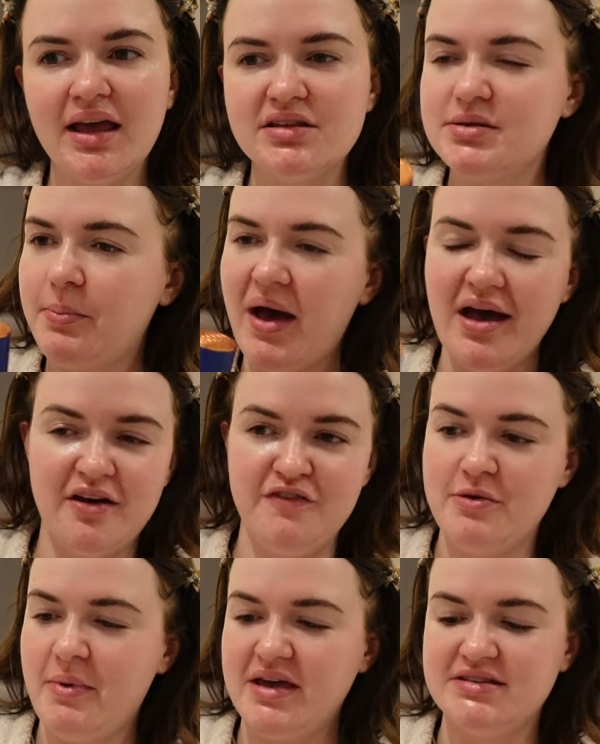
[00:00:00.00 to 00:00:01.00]
It's the
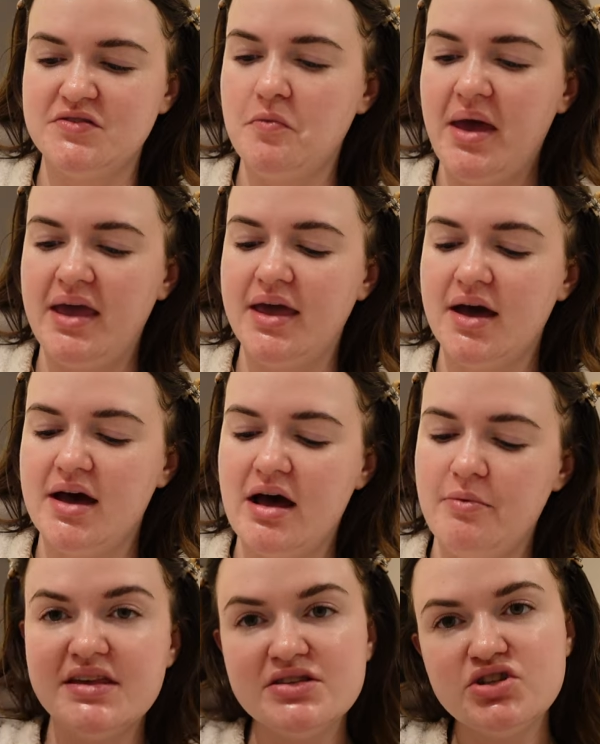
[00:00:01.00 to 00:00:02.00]
perfect base for
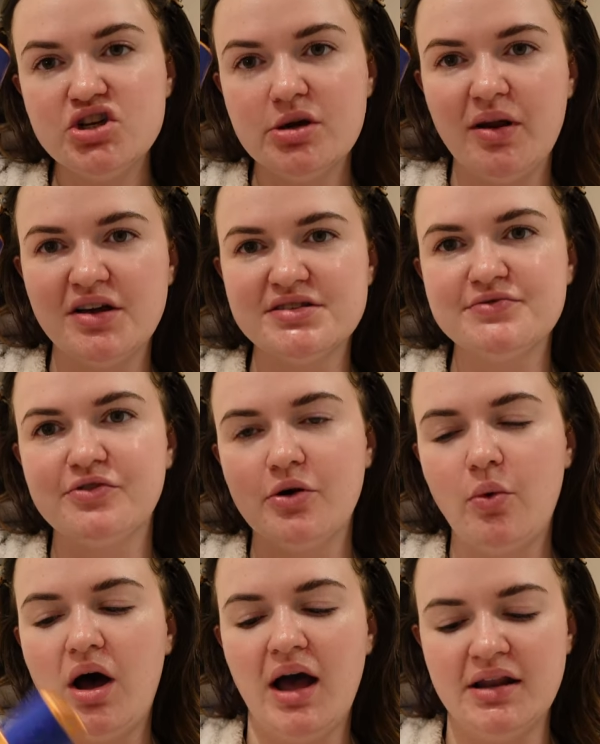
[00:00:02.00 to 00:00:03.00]
makeup. This tube lasts for a
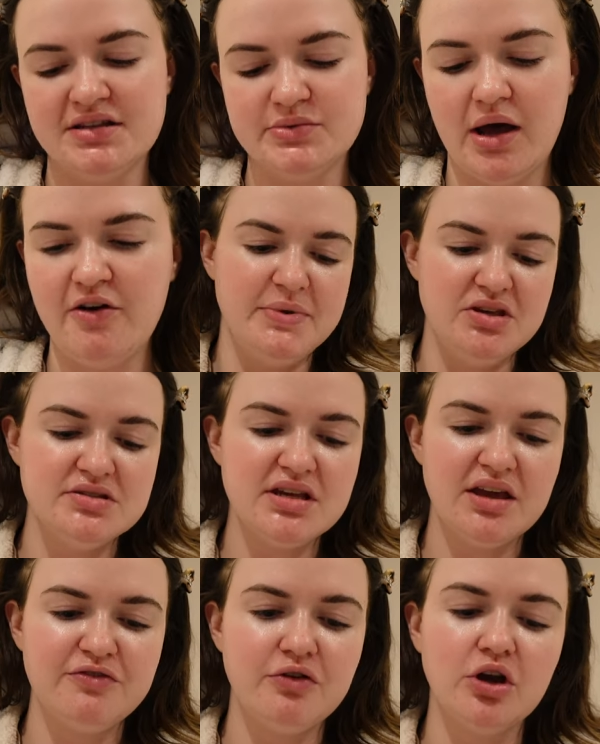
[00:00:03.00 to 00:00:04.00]
while as well. I've been using
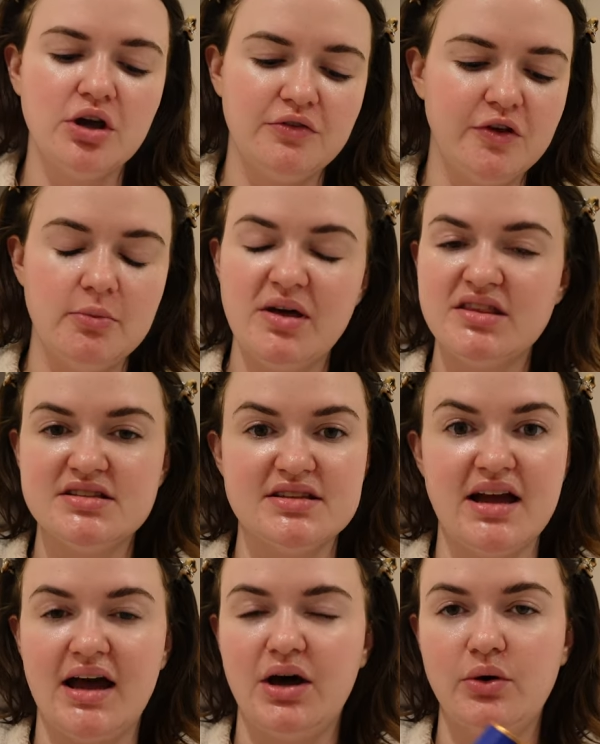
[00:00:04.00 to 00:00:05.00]
it for a good few months
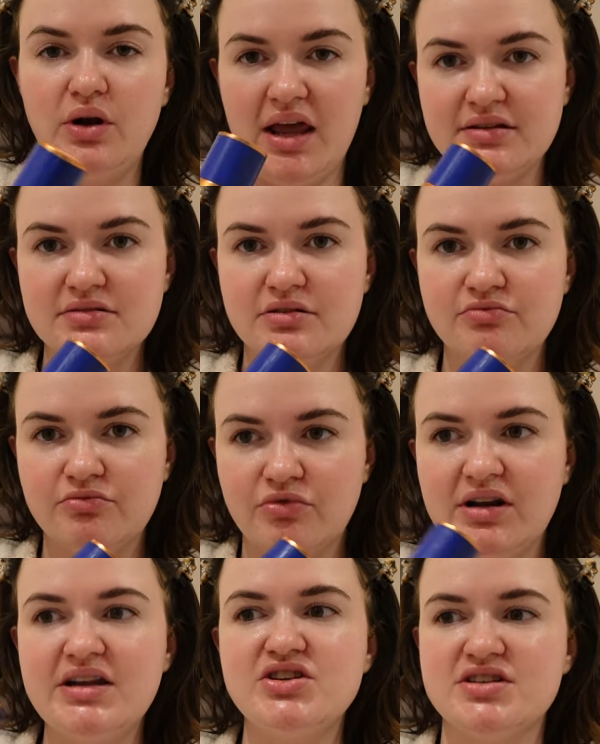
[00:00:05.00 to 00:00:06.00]
now, like
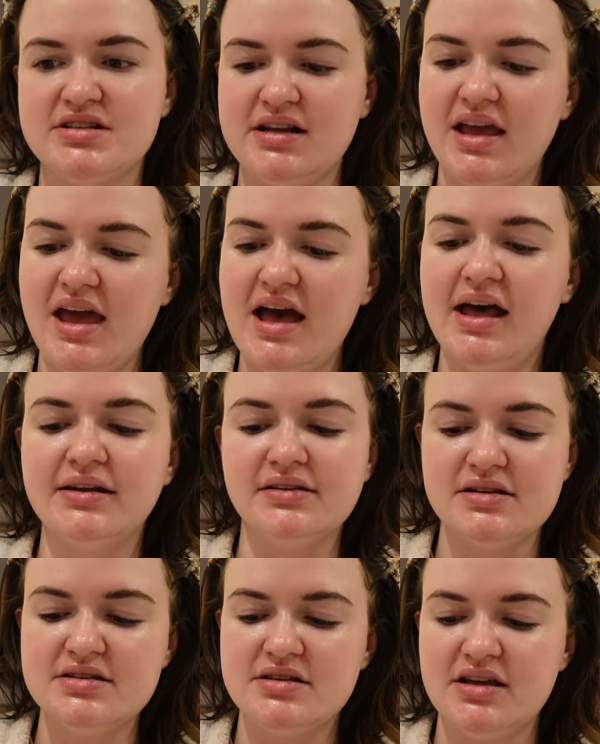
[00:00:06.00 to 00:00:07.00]
religiously
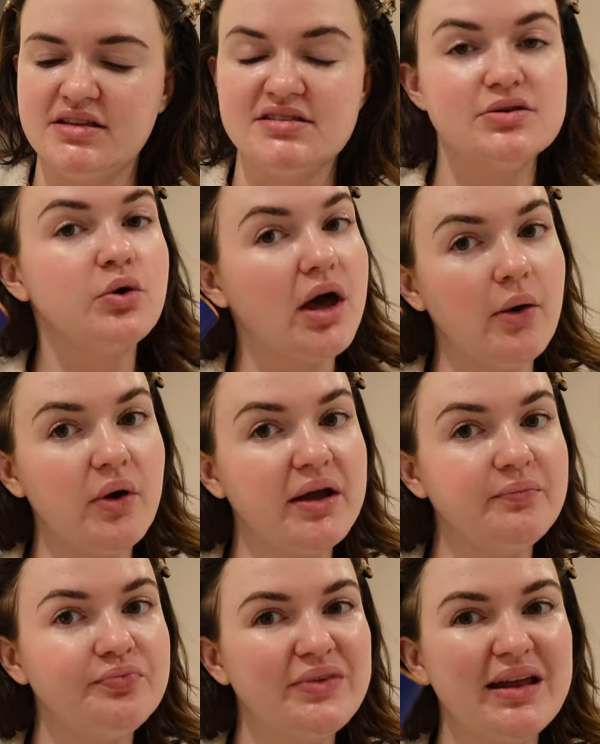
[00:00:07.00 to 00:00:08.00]
and it's still
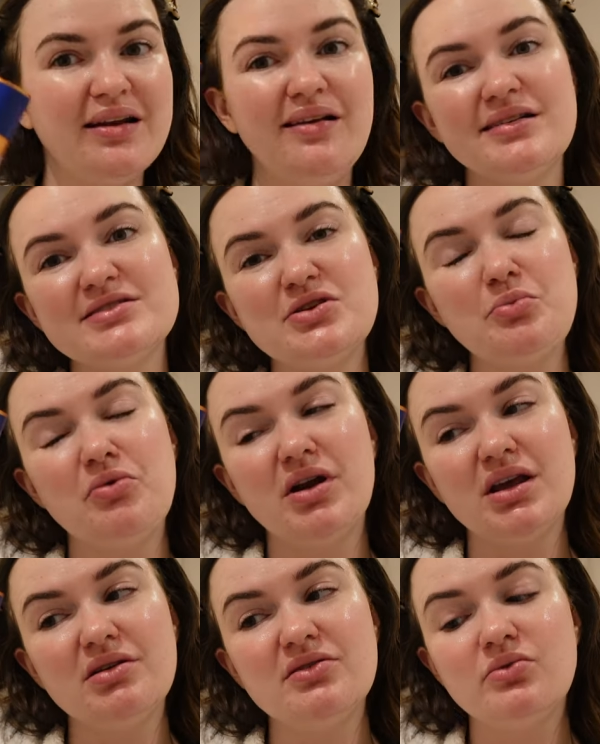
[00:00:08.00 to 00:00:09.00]
going and it looks so
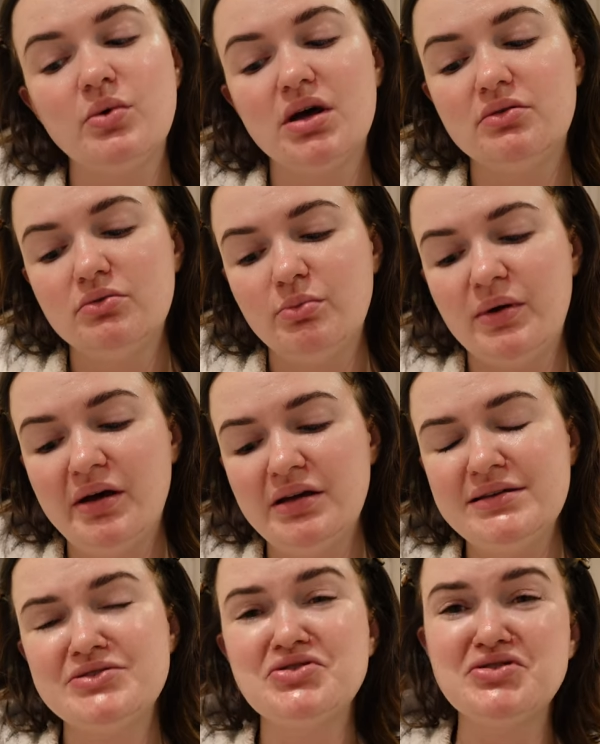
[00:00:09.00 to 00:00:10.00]
pretty as well but
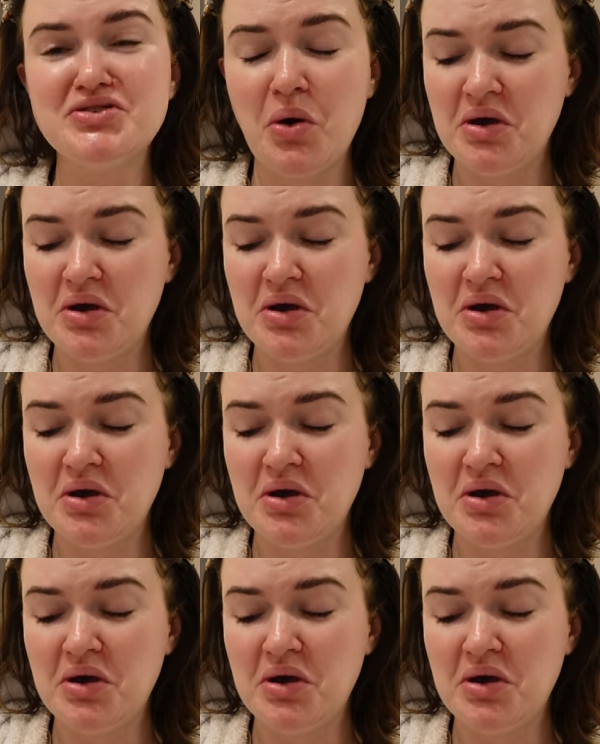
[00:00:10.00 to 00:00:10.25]
it's just so